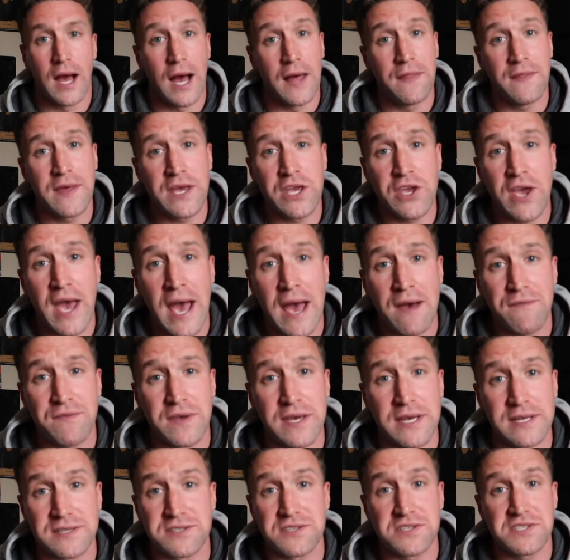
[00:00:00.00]
And there you have
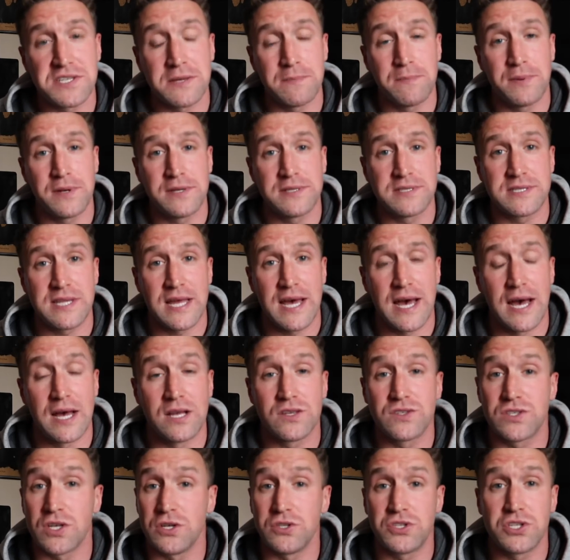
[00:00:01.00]
it, it's as simple as that.
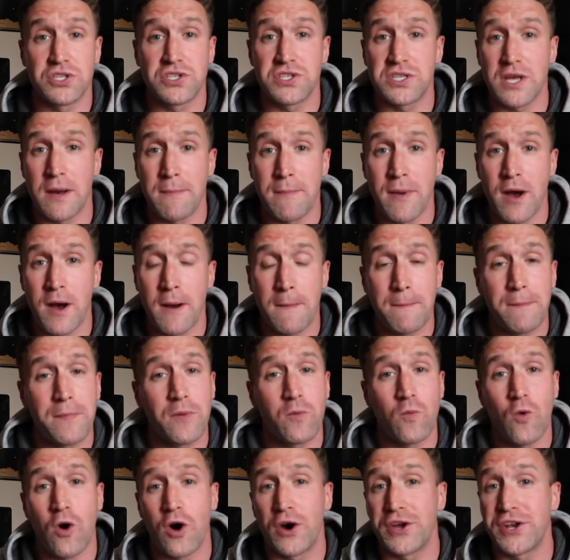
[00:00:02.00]
So, to sum up,
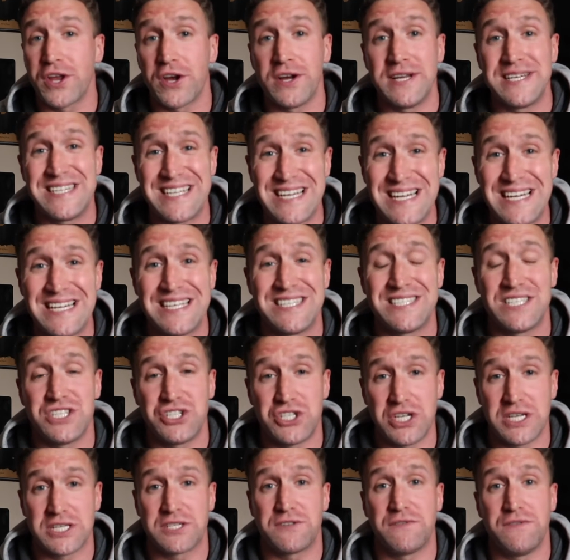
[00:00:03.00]
what I'd ideally
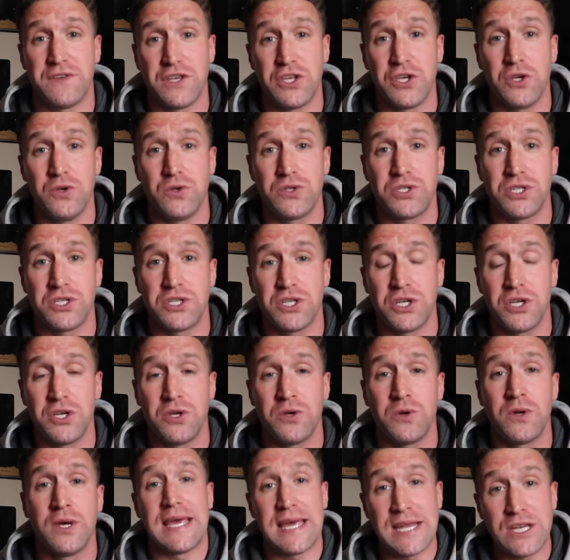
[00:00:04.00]
suggest for you to
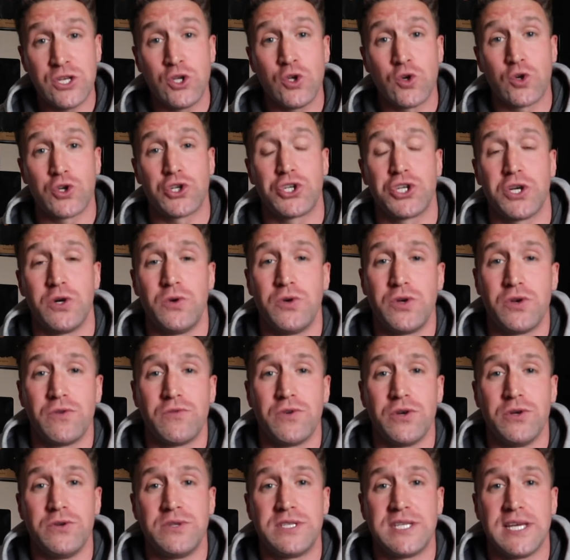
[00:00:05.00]
do in your shoulder
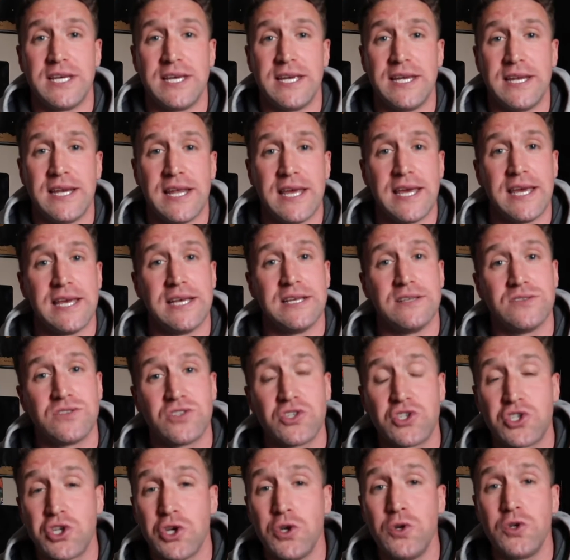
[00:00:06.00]
routine is
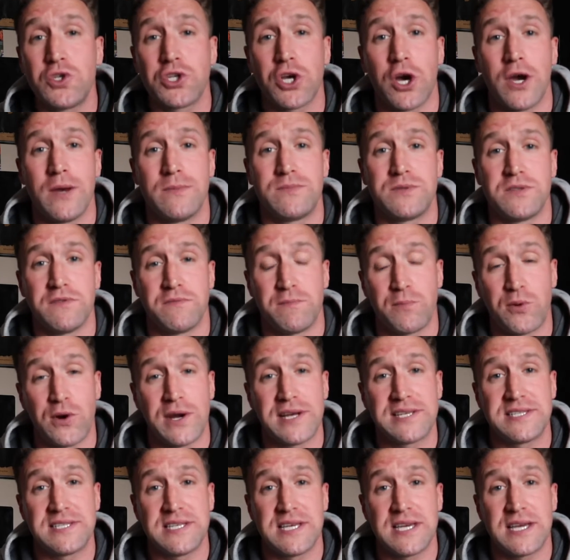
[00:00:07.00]
two types of
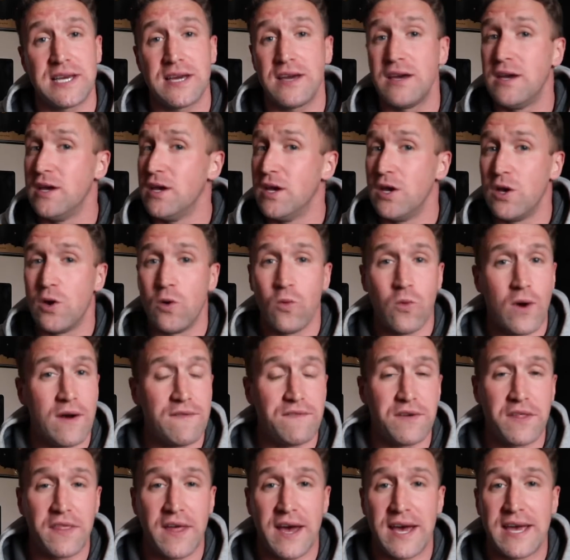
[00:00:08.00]
pressing
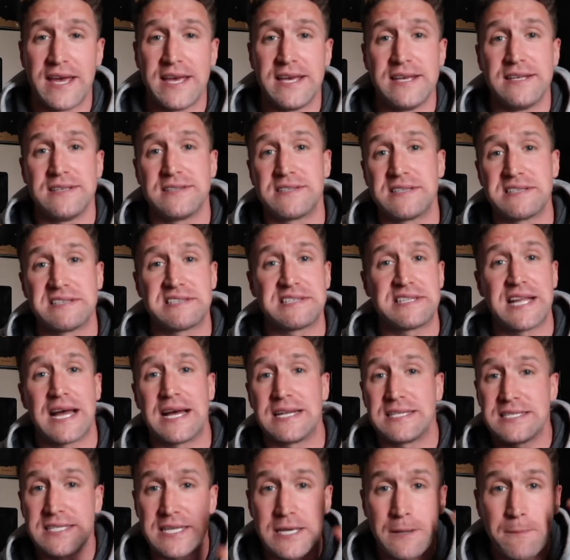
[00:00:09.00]
whether that is
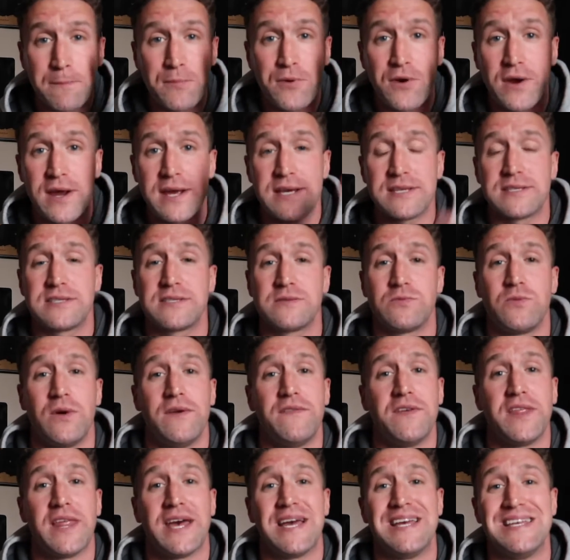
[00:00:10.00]
standing press,
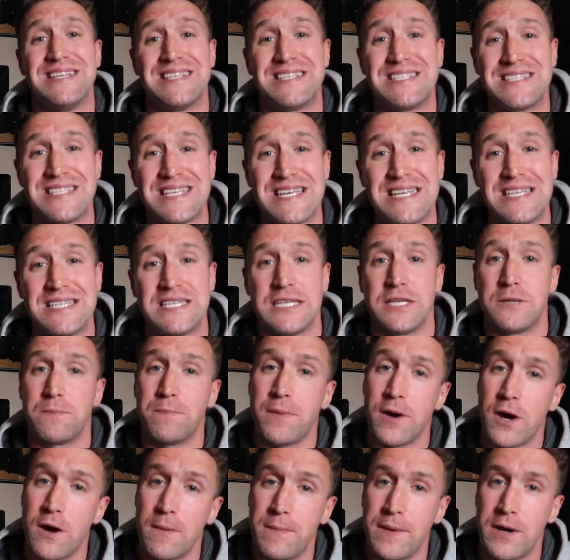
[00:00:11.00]
whether that is seated
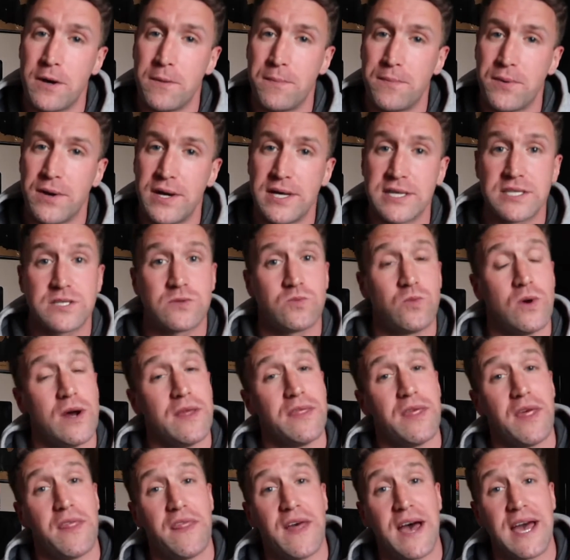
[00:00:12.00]
barbell press,
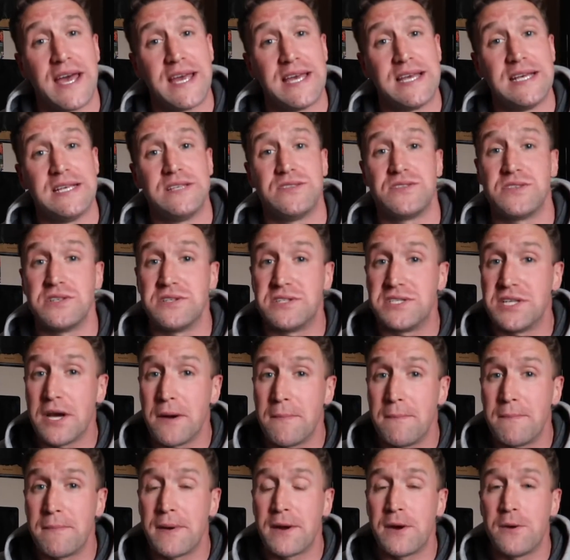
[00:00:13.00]
whether that is
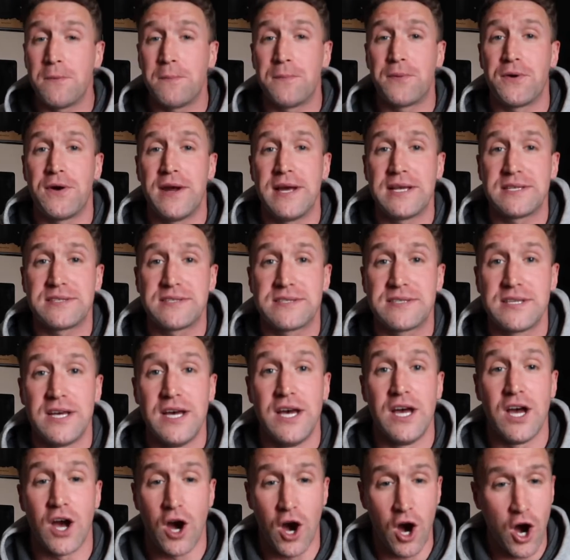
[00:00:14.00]
dumbbell press,
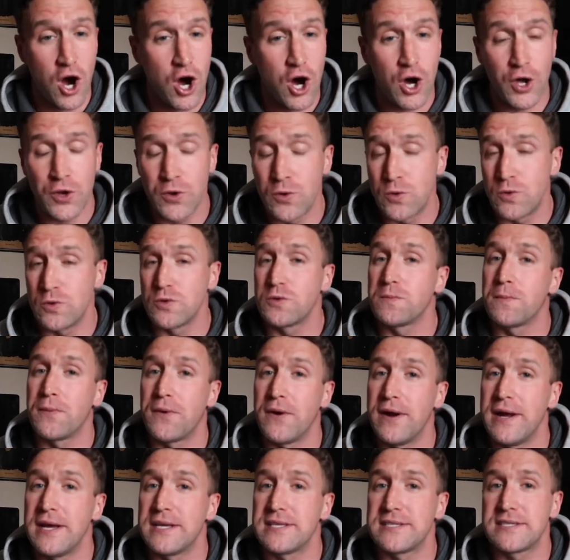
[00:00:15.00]
Arnold
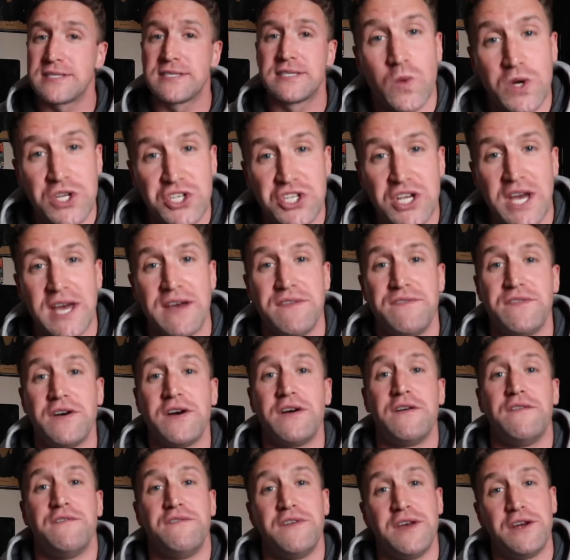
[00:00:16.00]
press,
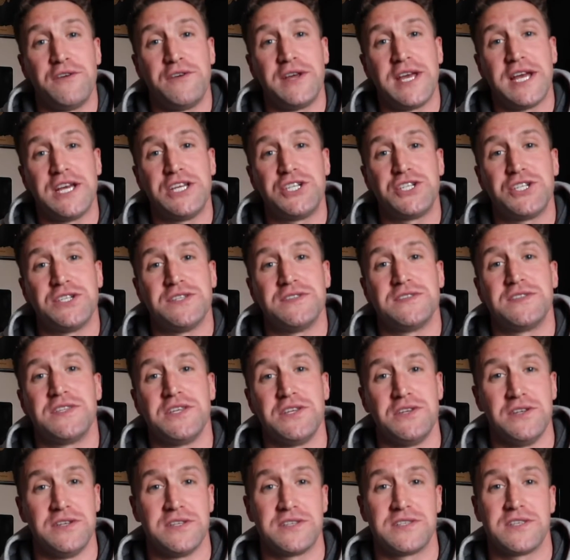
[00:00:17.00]
whichever variations
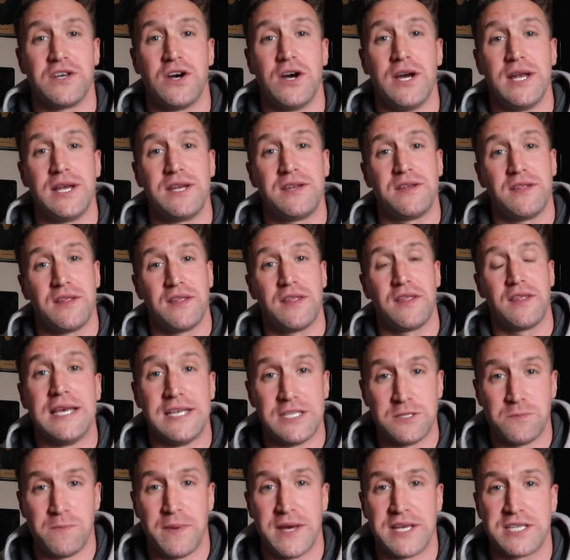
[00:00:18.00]
that you decide
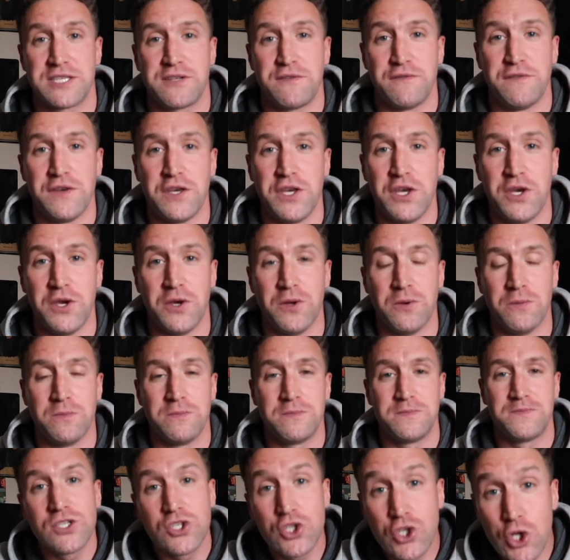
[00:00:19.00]
is best for you.
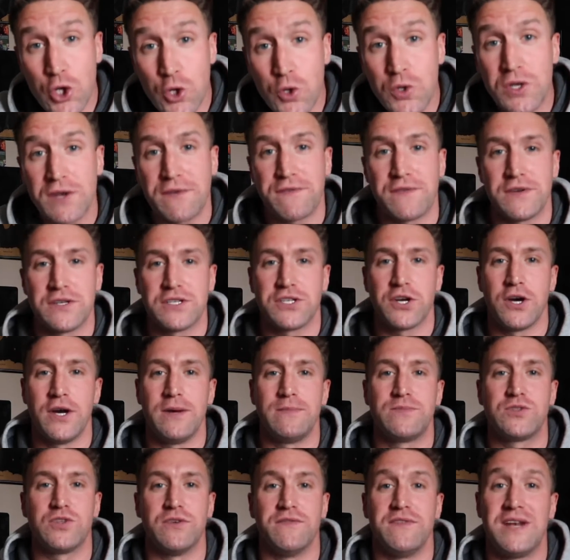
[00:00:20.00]
Two different
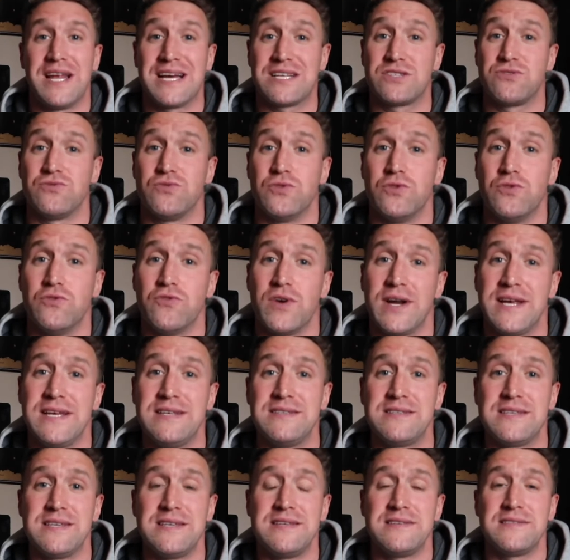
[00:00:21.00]
types of lateral
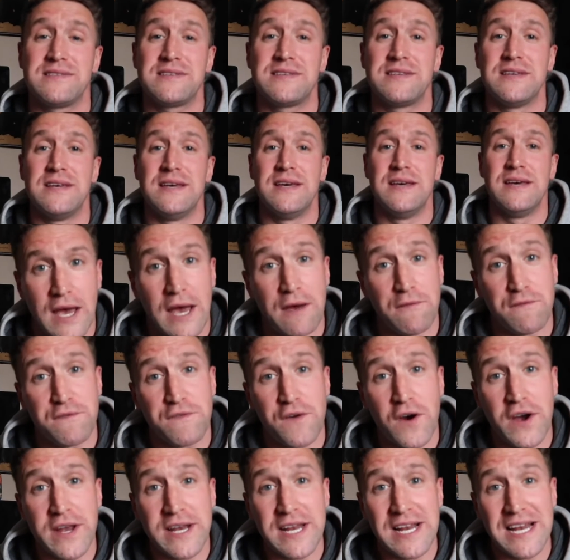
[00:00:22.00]
raises, and
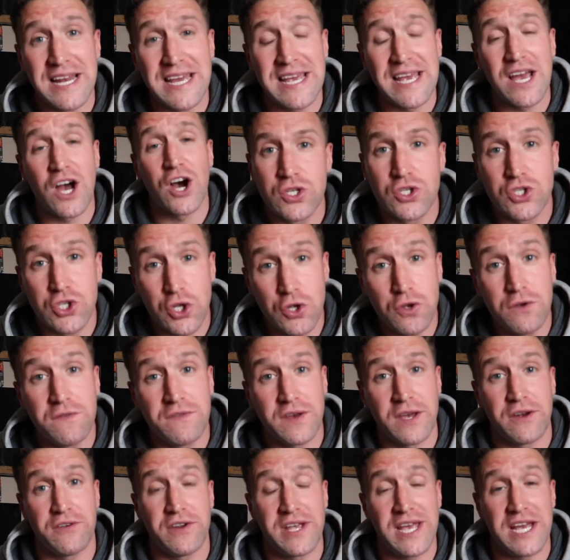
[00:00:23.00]
finally, two
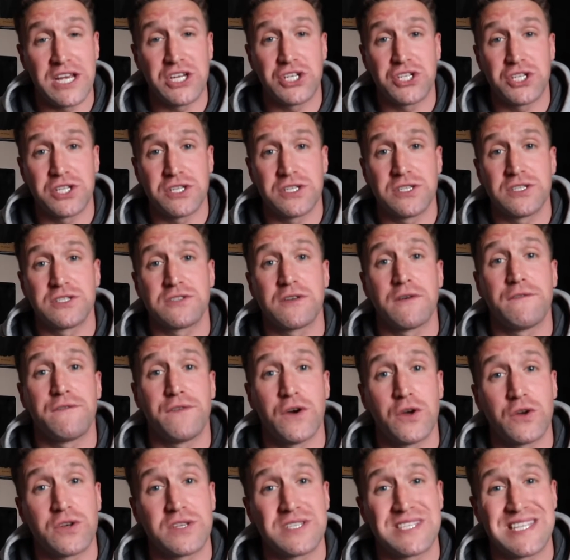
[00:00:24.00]
variations
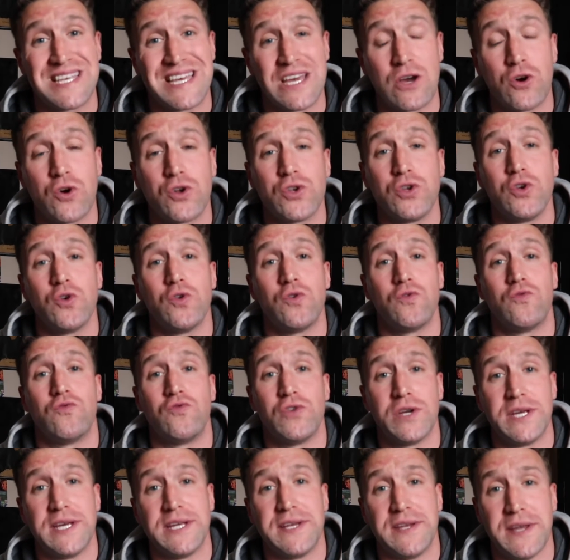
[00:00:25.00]
focusing on your
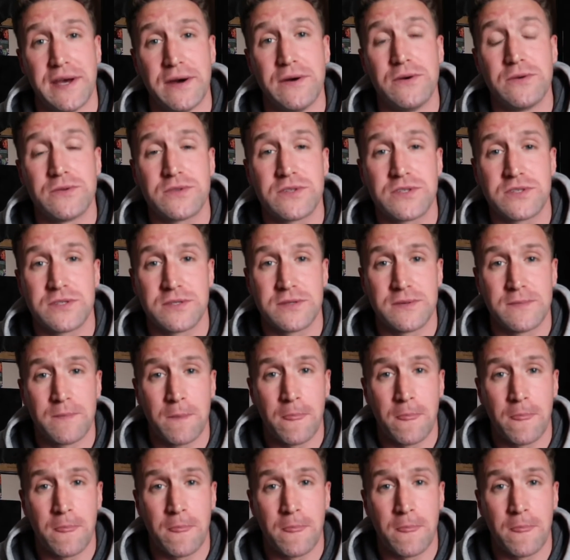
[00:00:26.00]
rear delts.